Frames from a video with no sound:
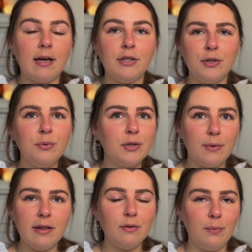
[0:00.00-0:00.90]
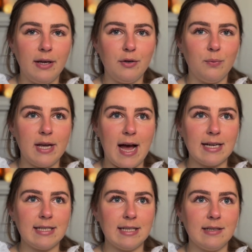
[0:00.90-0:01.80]
you regret the way you
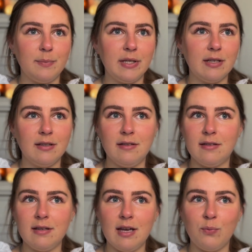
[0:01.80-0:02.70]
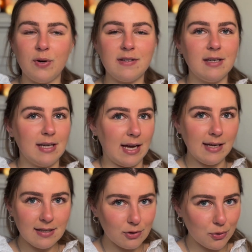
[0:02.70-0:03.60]
reacted because it wasn't
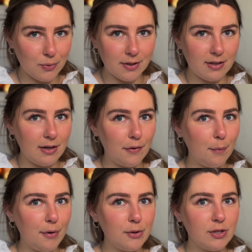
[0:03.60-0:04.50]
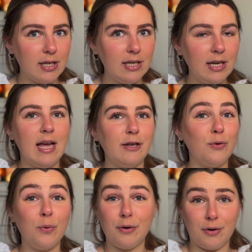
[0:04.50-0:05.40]
nice toward the other person and you
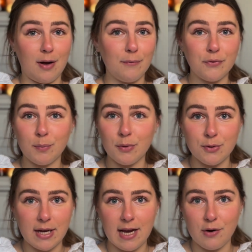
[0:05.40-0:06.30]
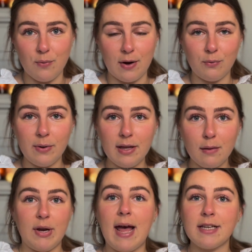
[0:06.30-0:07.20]
weren't comfortable to hang around with,
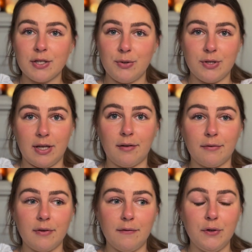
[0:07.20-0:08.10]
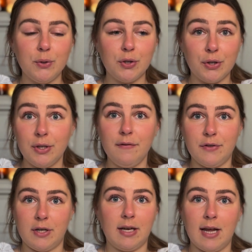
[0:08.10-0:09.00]
but ask yourself if you could have
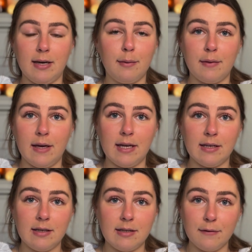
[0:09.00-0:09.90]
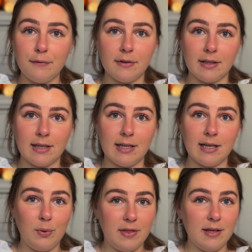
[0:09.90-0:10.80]
done anything differently
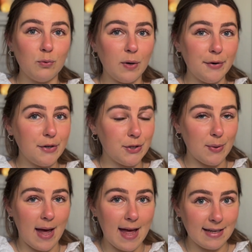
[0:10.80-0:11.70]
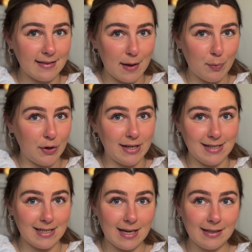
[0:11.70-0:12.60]
with the awareness you had at that point
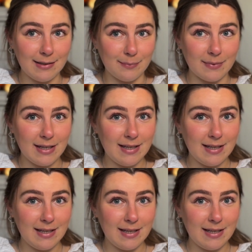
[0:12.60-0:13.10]
in time.